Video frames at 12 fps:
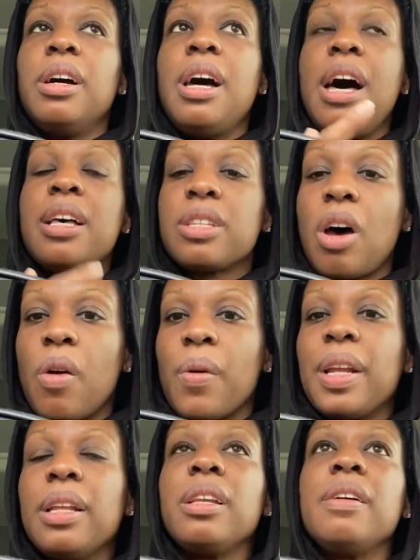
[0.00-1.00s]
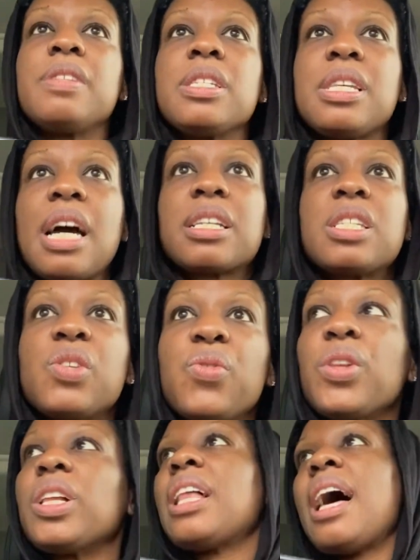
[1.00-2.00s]
has already lived in Texas for
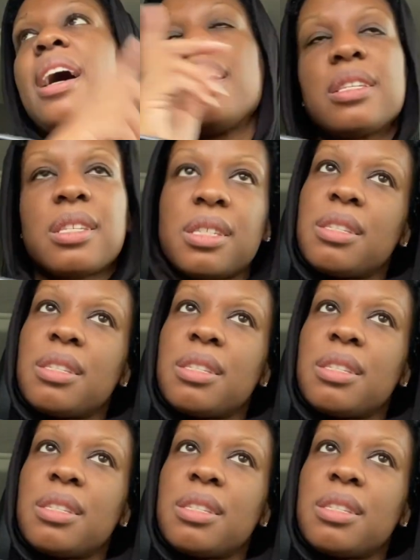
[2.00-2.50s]
the last,